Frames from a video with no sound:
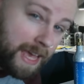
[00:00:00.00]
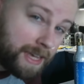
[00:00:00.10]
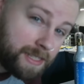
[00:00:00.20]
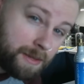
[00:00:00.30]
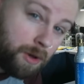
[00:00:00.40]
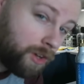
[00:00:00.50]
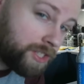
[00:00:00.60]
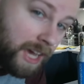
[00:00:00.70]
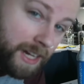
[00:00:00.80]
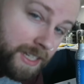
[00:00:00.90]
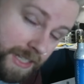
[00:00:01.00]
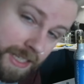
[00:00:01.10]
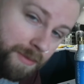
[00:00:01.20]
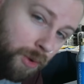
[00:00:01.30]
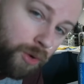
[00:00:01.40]
ASMR
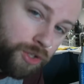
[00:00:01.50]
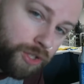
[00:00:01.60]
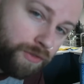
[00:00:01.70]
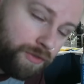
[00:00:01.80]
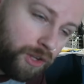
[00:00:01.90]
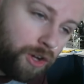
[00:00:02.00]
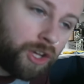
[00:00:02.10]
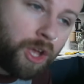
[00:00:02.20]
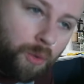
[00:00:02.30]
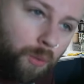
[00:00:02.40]
tidying portion of the vlog,